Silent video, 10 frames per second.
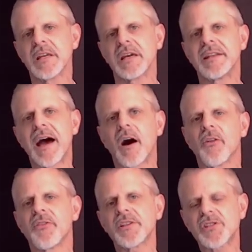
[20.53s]
Now,
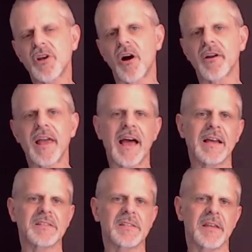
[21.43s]
this song
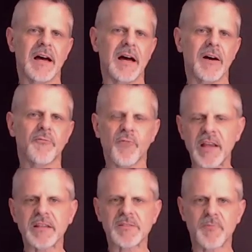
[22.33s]
has a
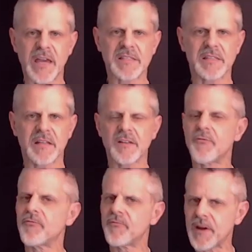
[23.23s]
fretless bass in it,
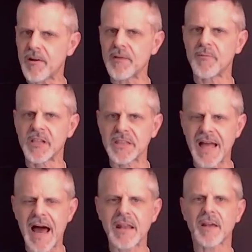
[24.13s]
very
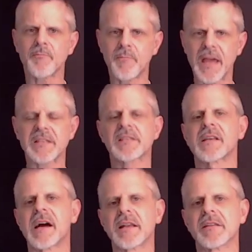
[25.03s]
melodic bass
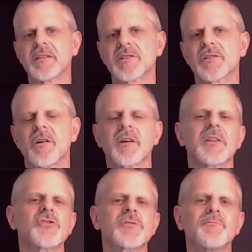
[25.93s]
line in this song, and
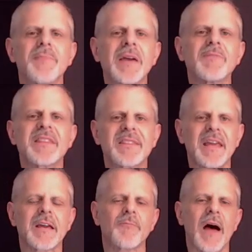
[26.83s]
it just made me
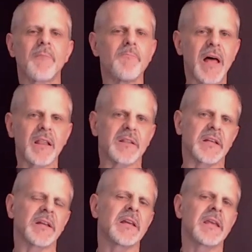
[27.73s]
think about
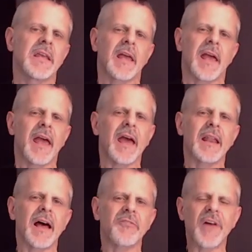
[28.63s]
melody.
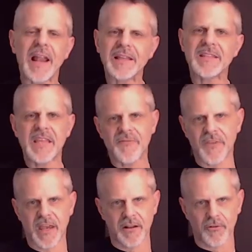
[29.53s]
And I thought I'd
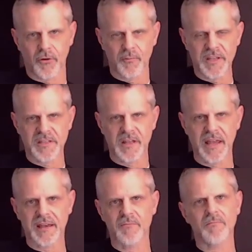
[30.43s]
deviate a little bit
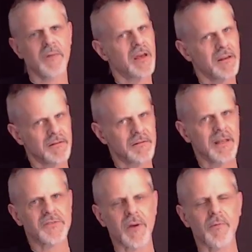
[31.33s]
today, and
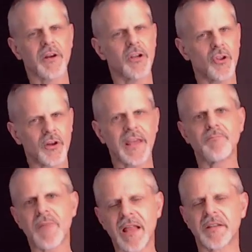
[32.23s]
that's right, we're going to look at
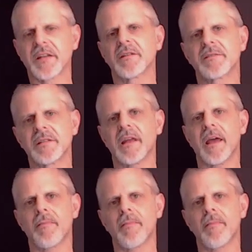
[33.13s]
melody today.